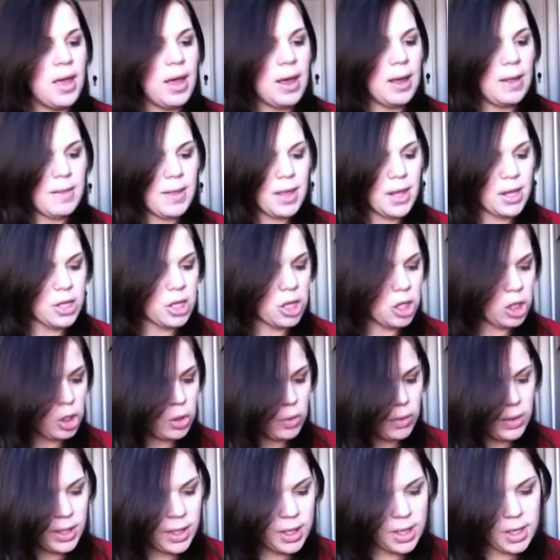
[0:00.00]
And then
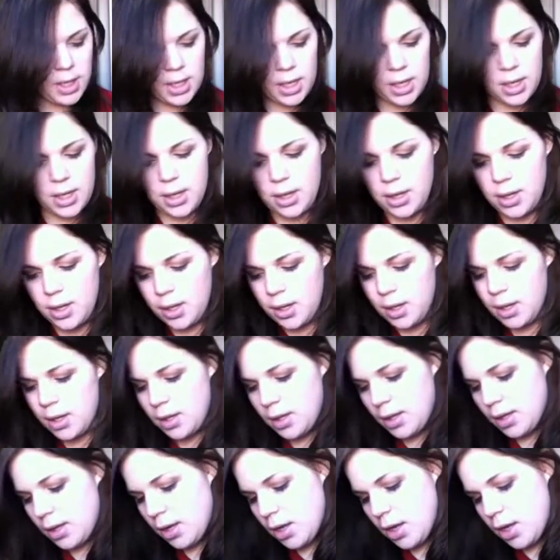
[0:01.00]
you can
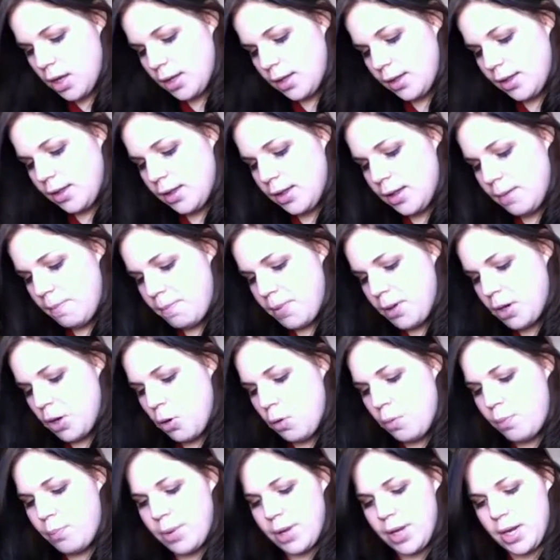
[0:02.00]
zip it
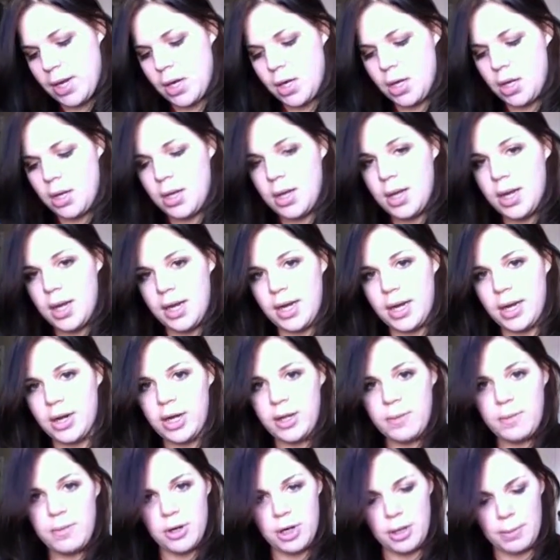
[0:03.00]
open, and I
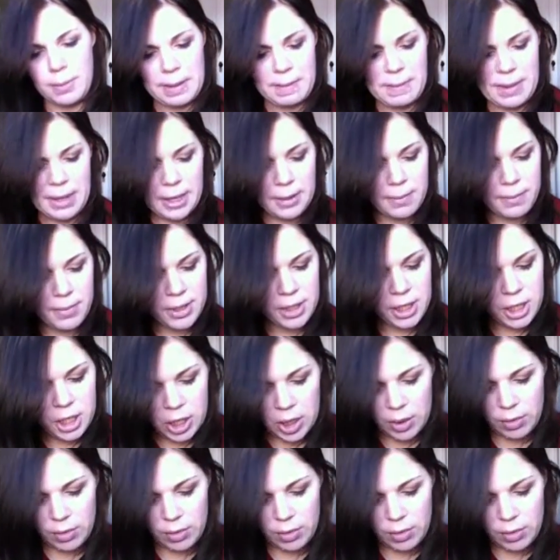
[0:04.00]
already put all my makeup in here.